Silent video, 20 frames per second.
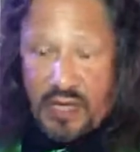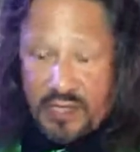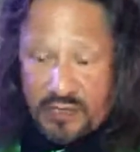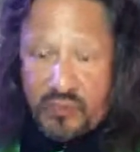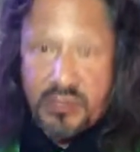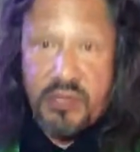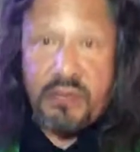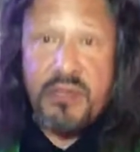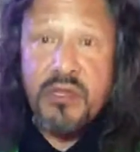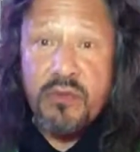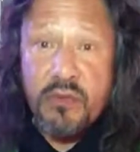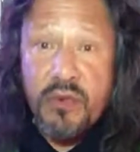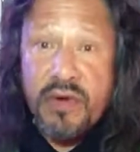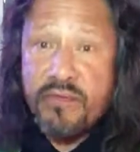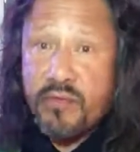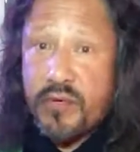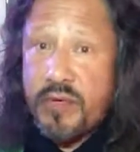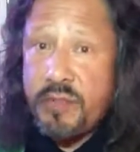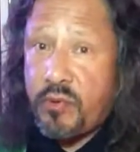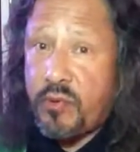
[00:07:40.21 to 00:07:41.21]
there's some other
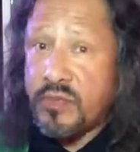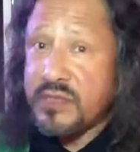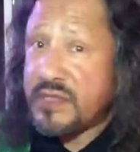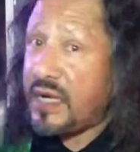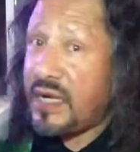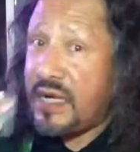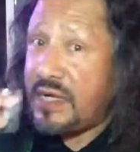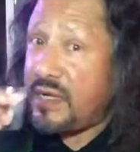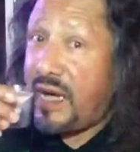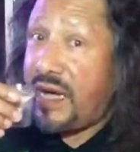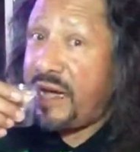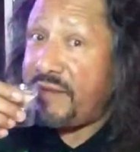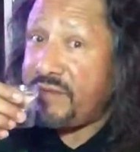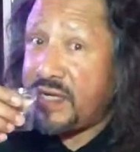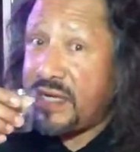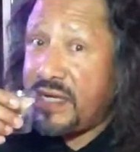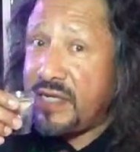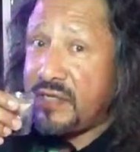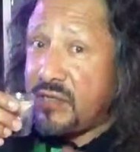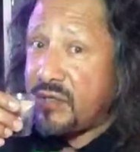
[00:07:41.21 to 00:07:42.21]
referee points that I have
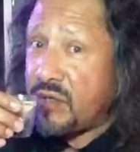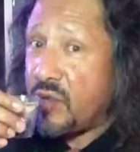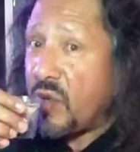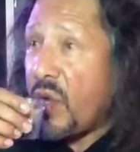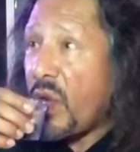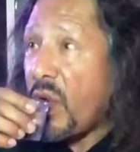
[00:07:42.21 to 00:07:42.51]
to get to.